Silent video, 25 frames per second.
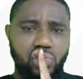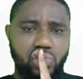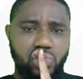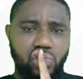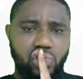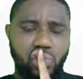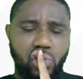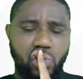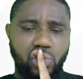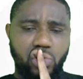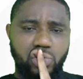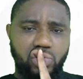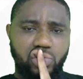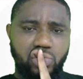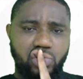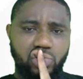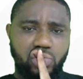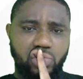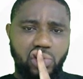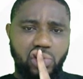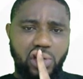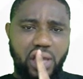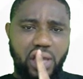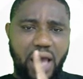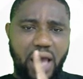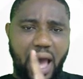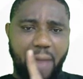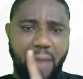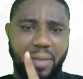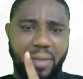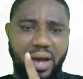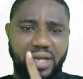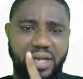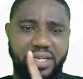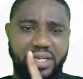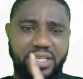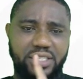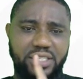note
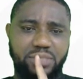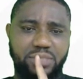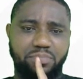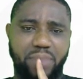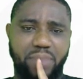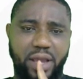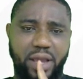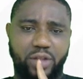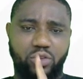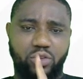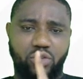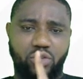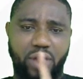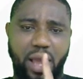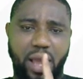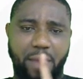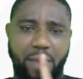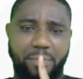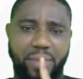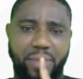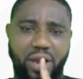about this pectoral